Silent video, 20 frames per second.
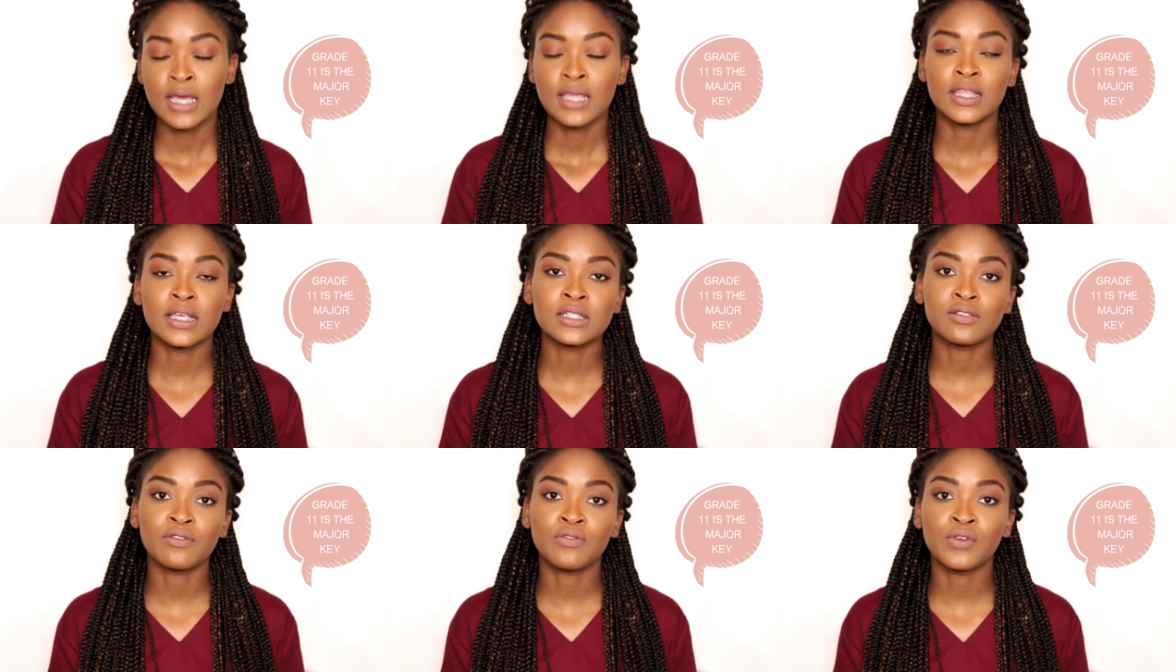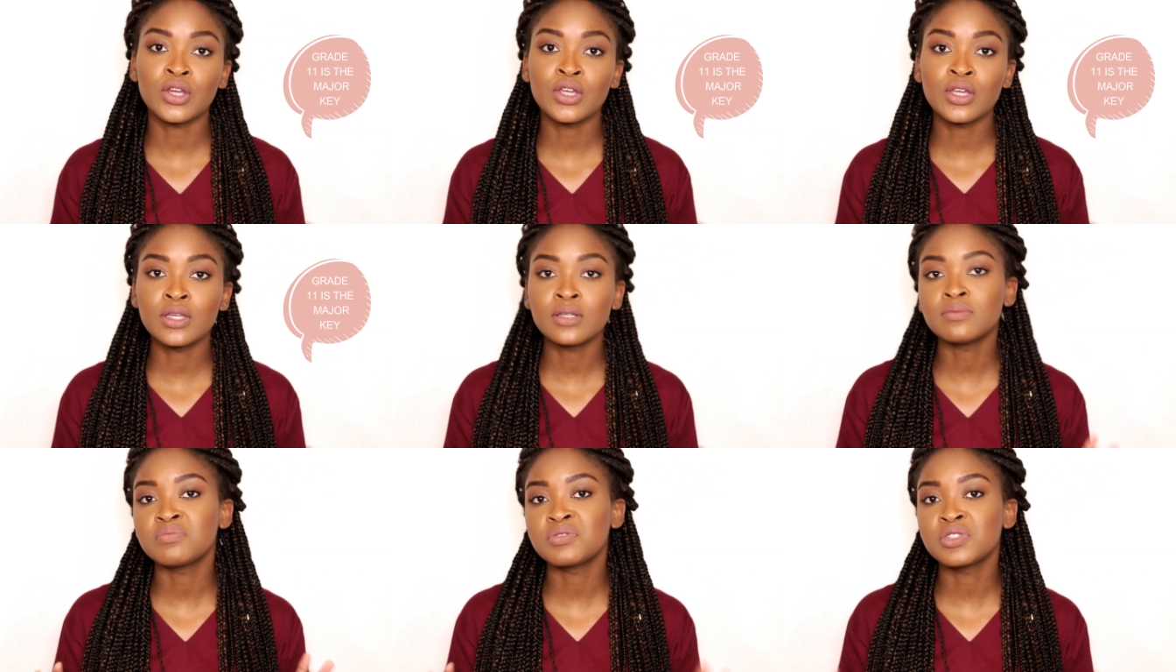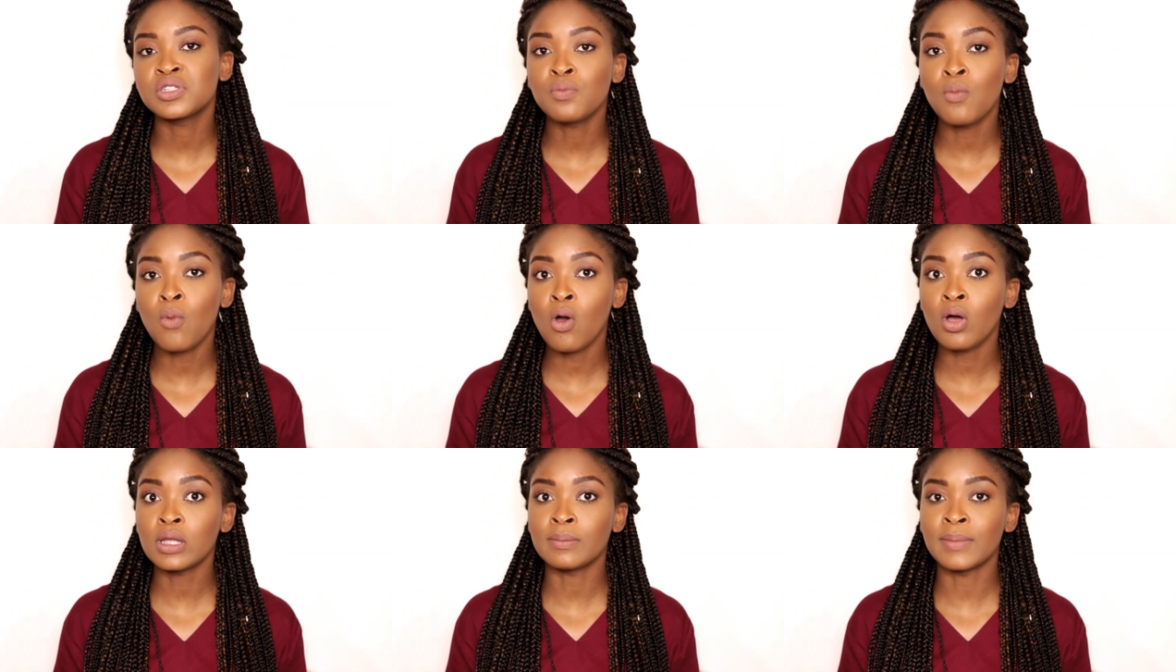There's a very
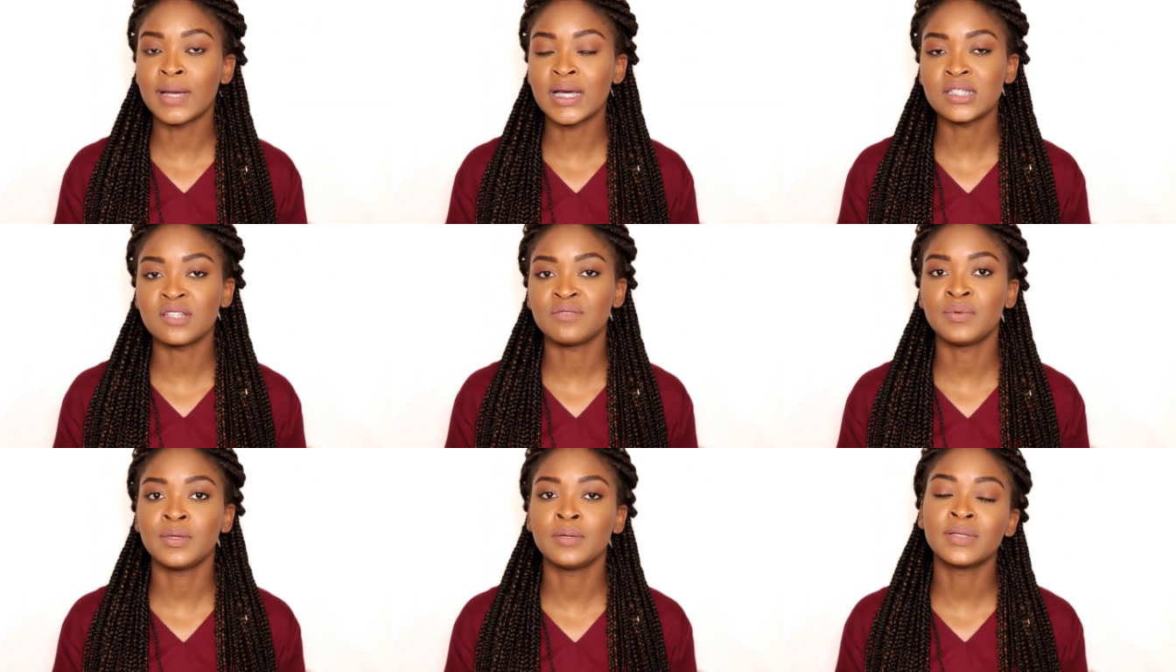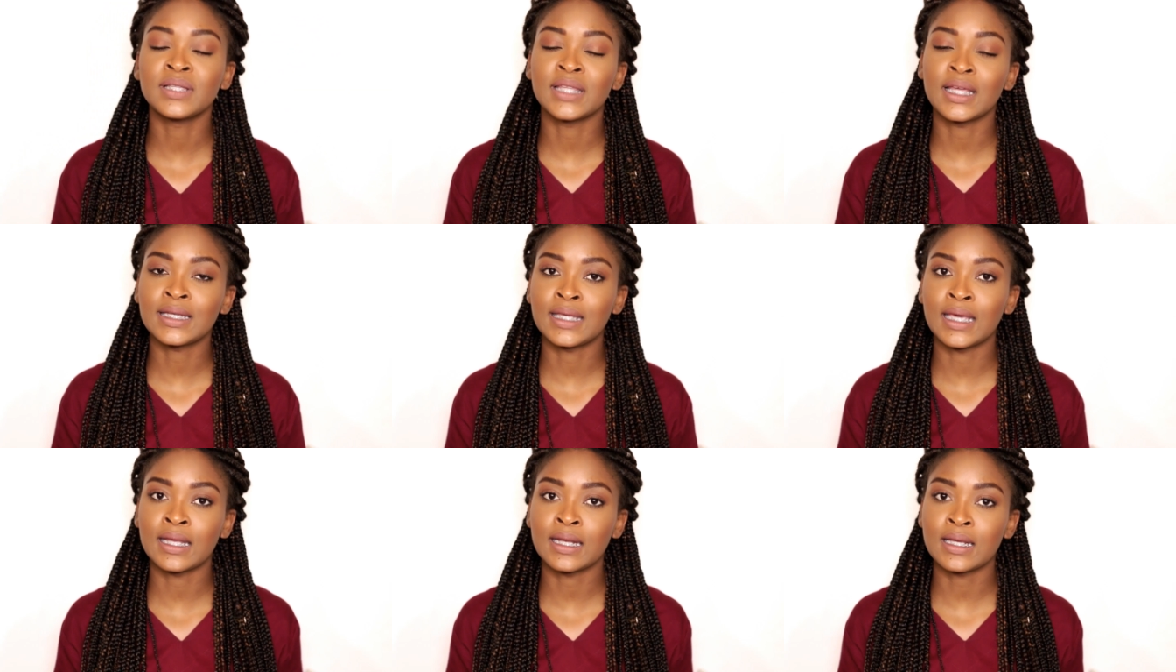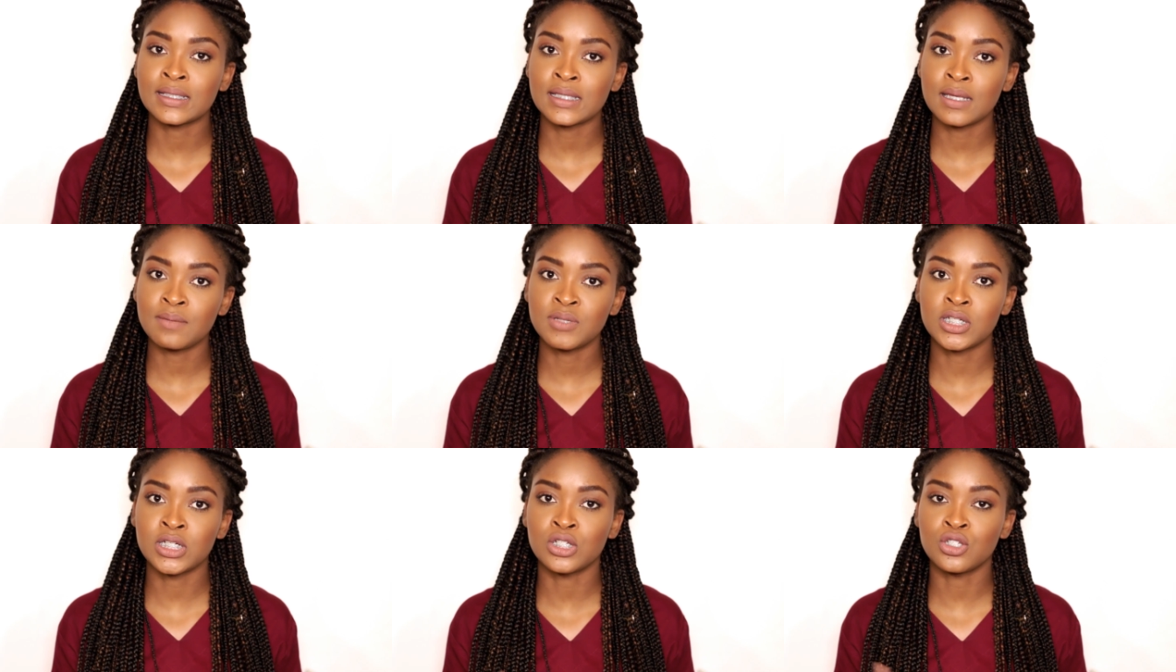small amount of people that get
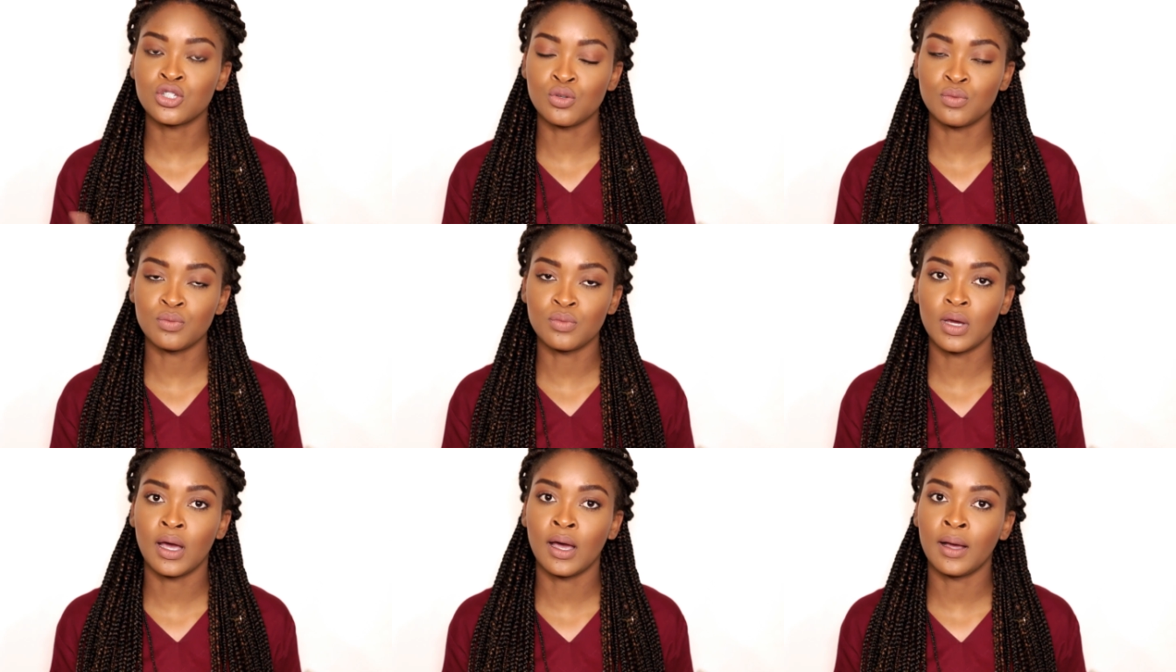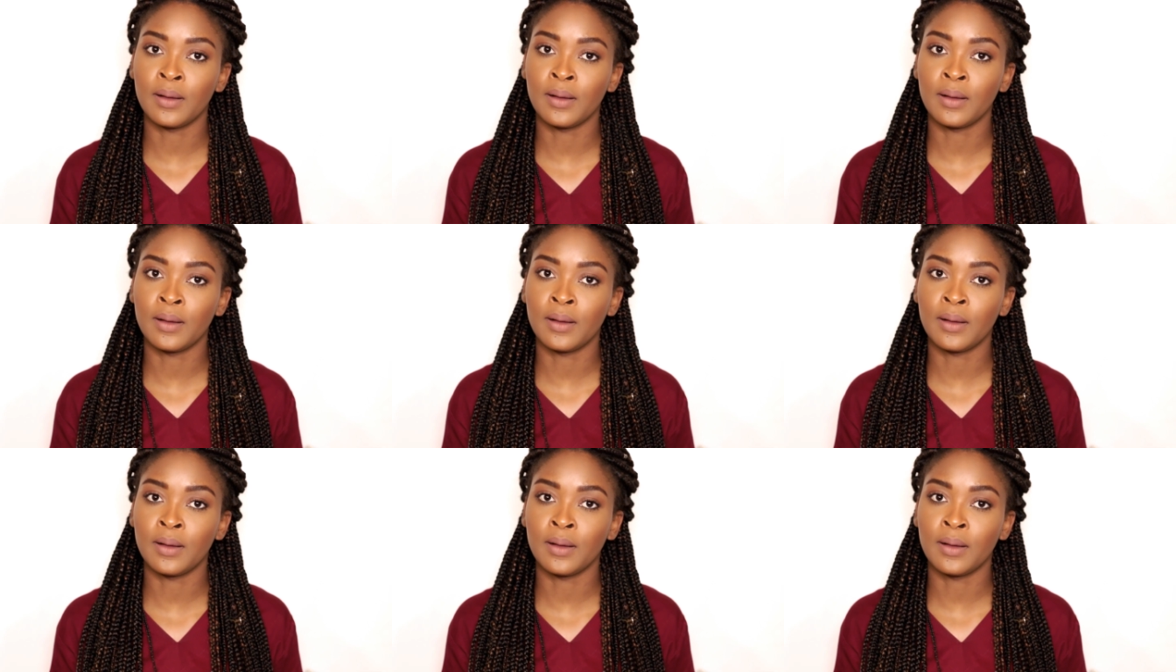accepted into